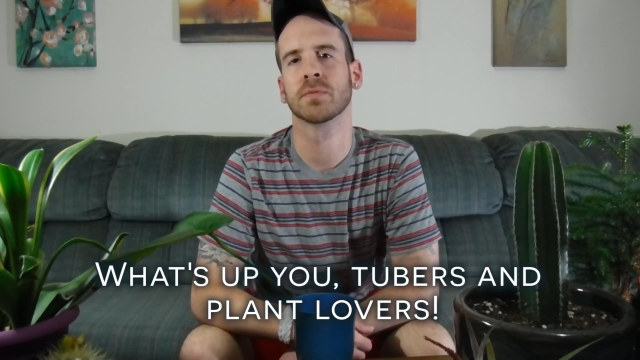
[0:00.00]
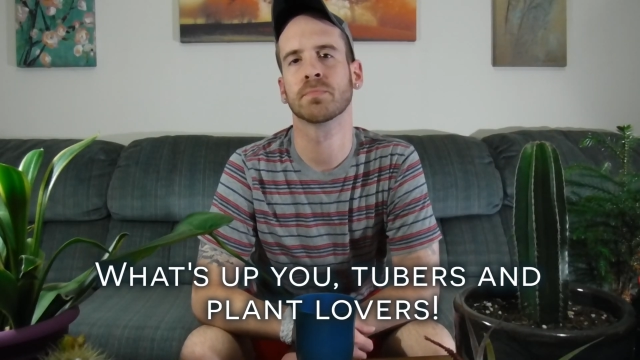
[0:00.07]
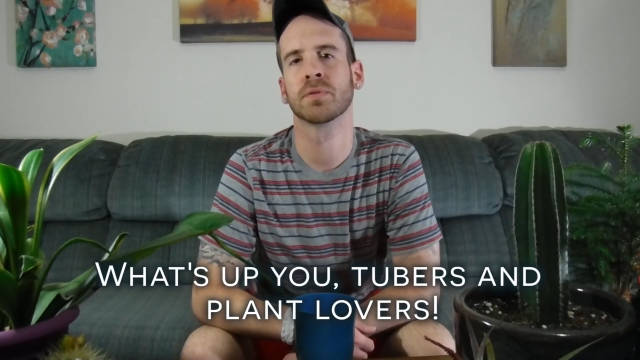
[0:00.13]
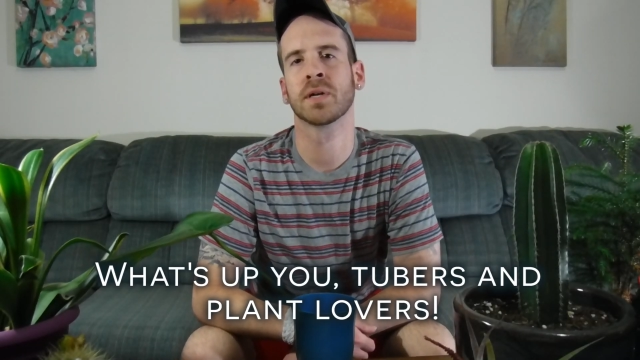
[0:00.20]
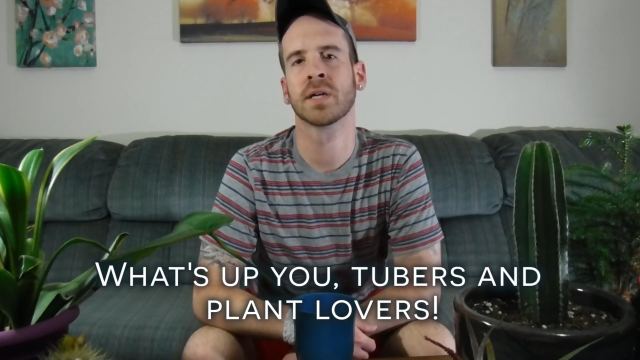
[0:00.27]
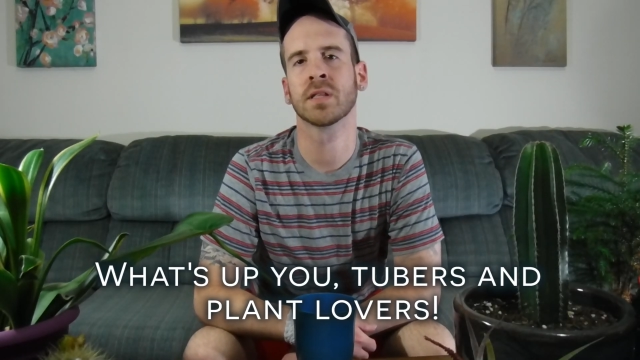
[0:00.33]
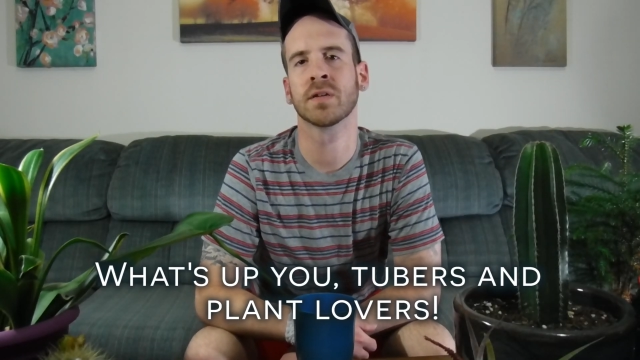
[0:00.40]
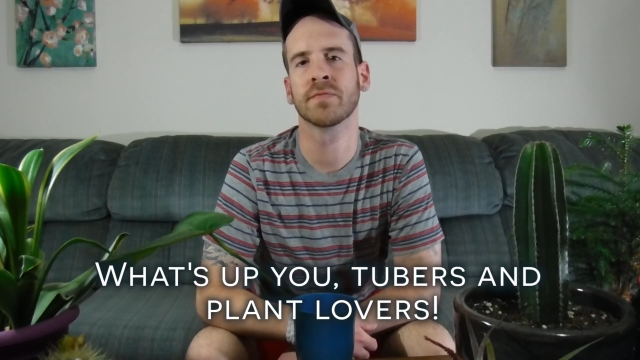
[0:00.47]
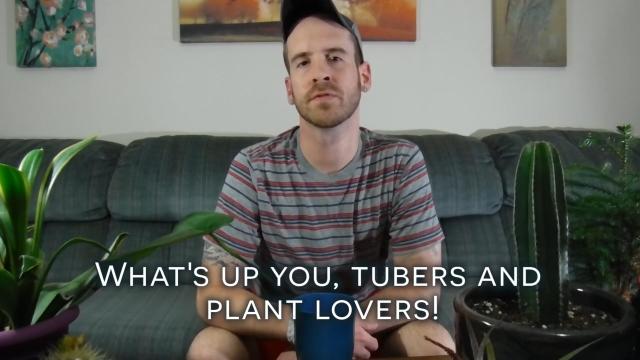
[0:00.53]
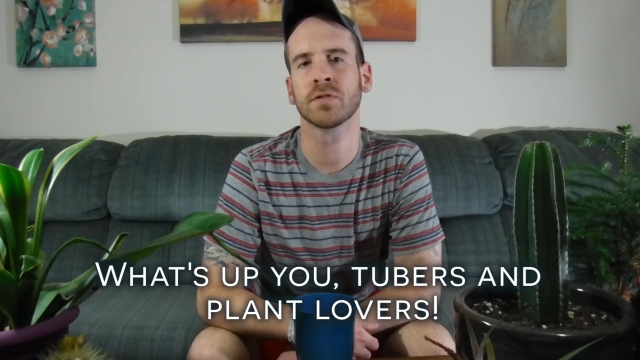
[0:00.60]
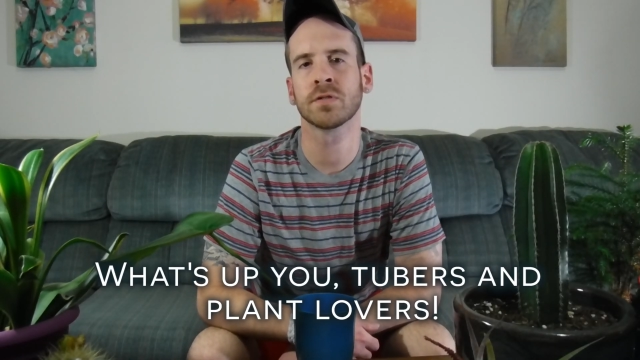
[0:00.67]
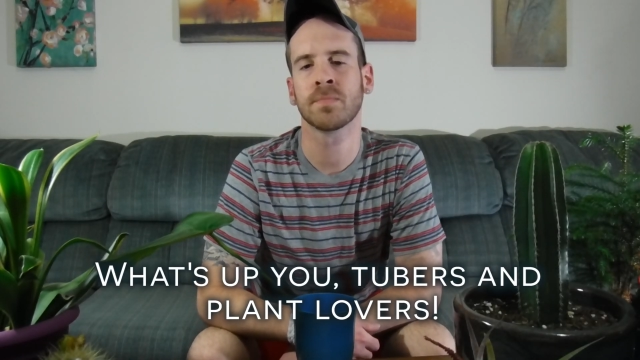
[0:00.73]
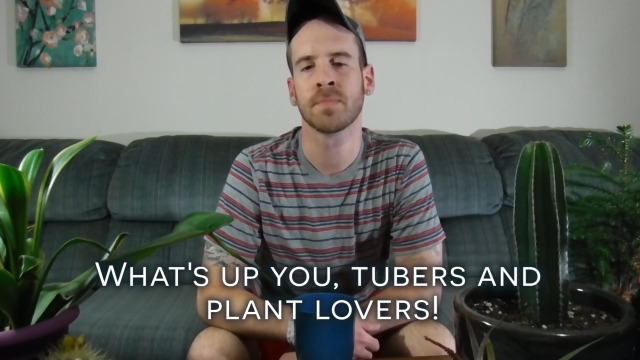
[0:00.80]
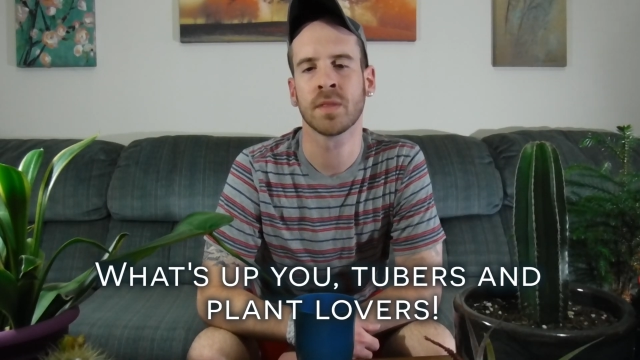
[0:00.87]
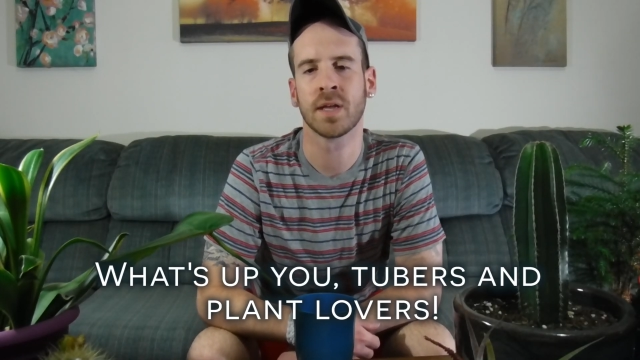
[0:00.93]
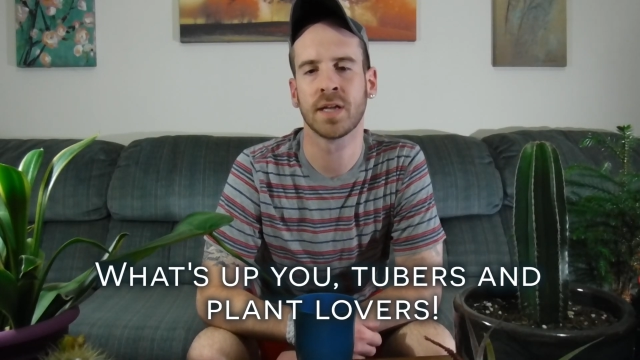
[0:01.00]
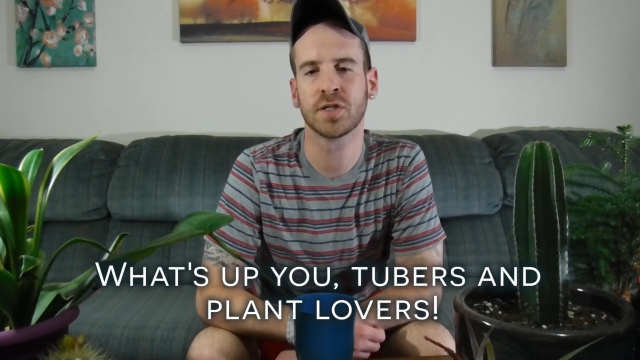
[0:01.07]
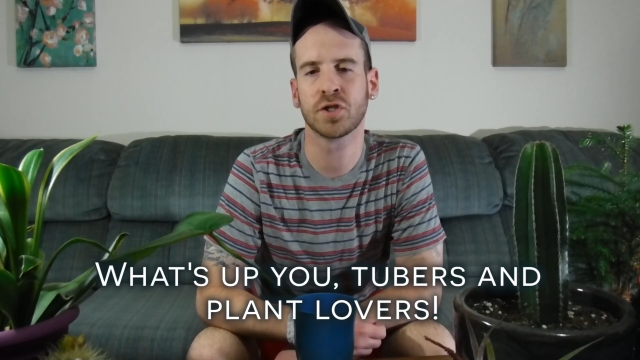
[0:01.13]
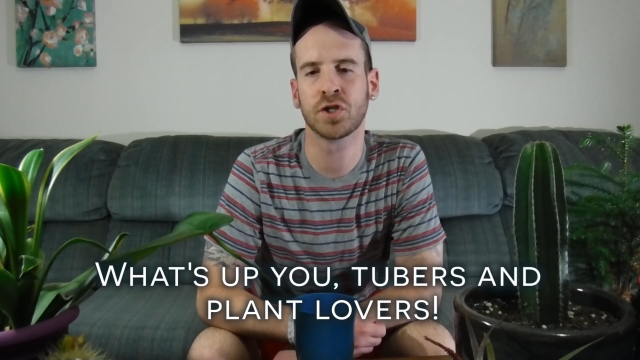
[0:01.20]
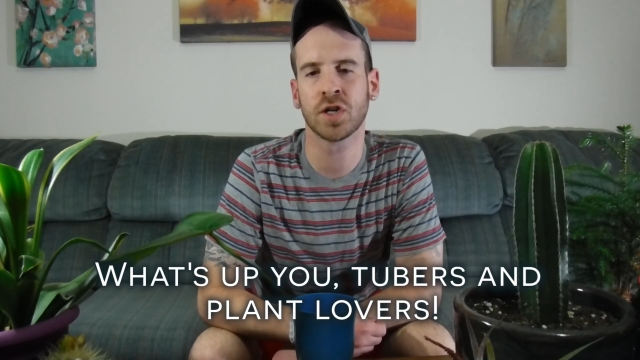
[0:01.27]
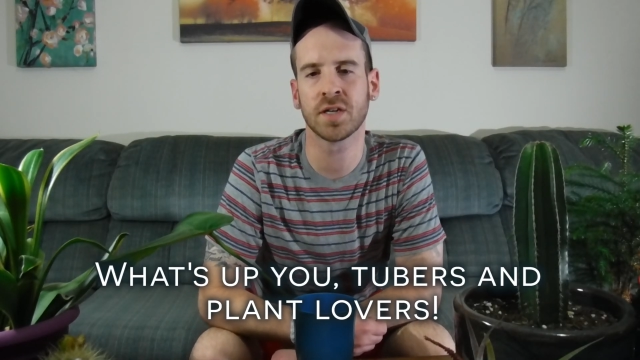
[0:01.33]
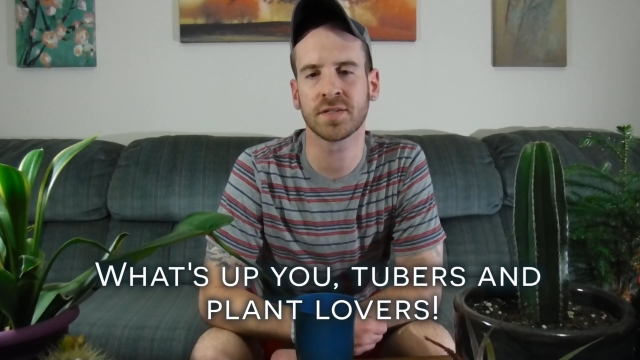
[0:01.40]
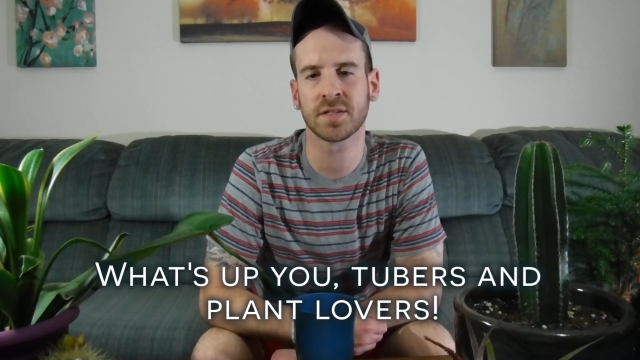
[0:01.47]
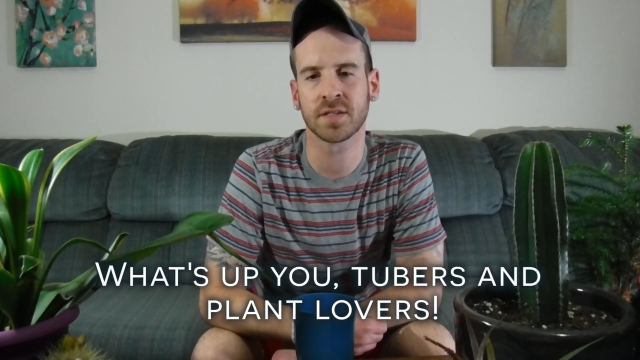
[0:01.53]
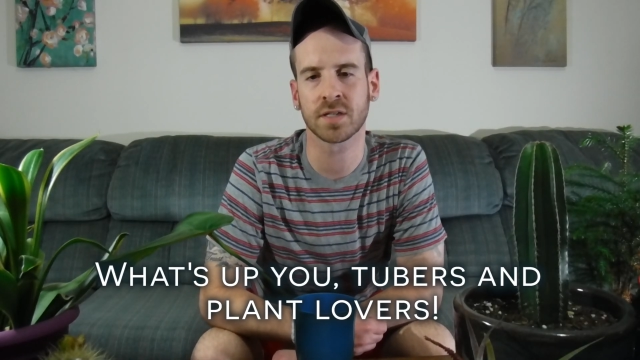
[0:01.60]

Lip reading: and plant lovers? It's Justin